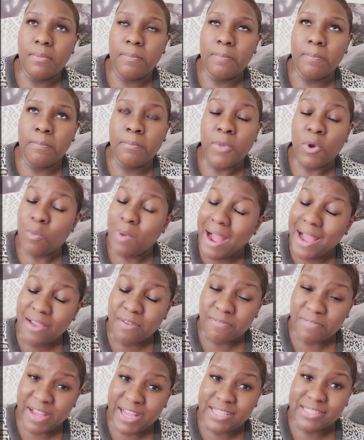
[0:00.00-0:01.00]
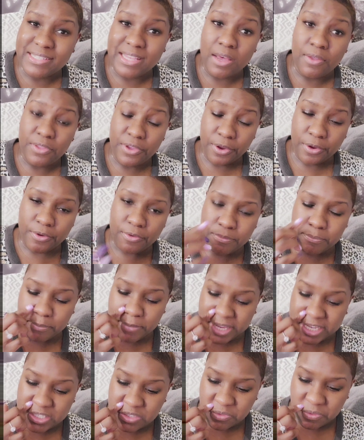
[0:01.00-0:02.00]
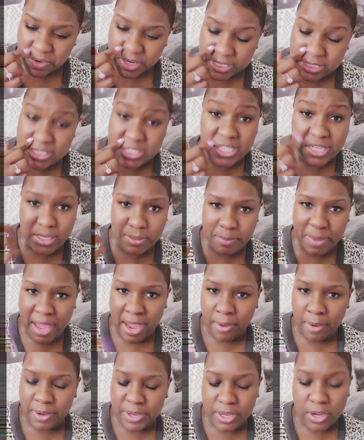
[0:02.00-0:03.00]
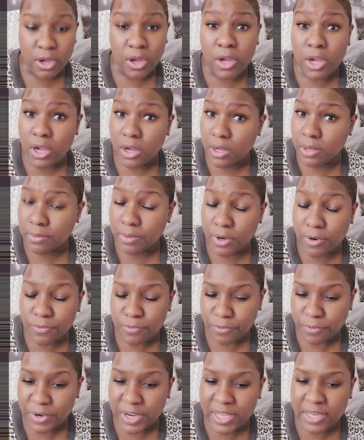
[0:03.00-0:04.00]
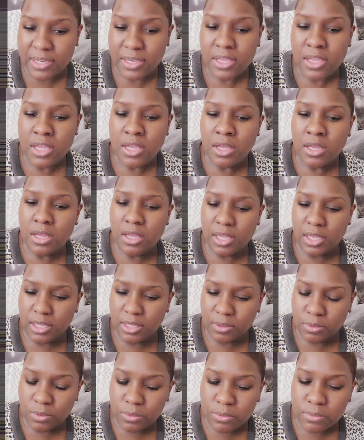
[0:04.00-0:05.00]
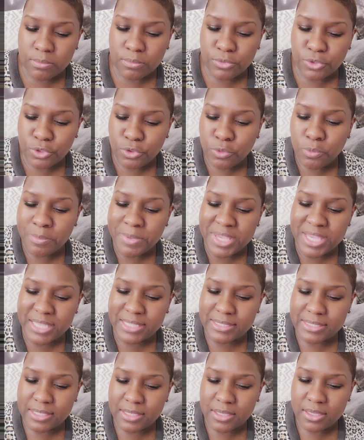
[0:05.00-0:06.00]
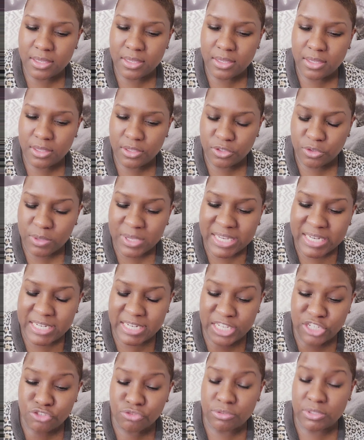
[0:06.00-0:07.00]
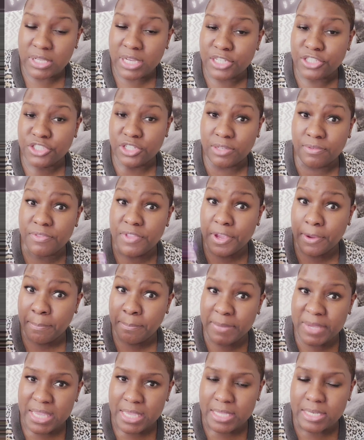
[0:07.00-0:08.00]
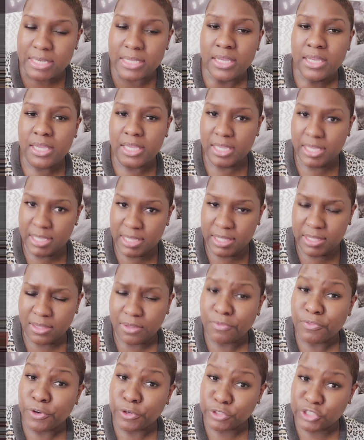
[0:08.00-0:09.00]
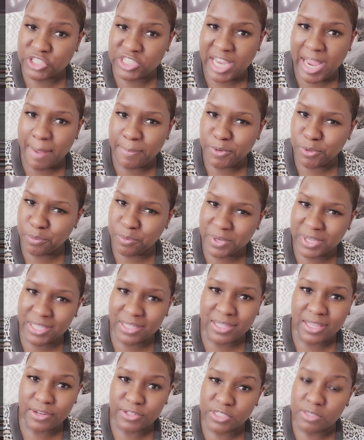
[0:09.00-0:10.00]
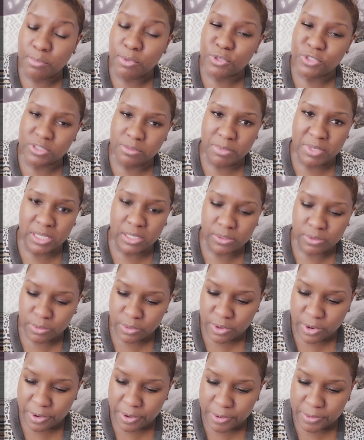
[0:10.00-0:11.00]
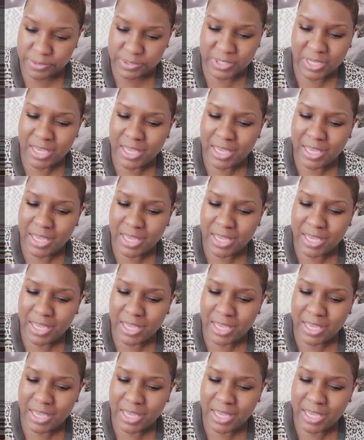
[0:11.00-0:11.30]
Mariah finds out that her best friend is getting married. Her friend whom you meet, you get an introduction of their meet in the first chapter when they're supposed to be little girls.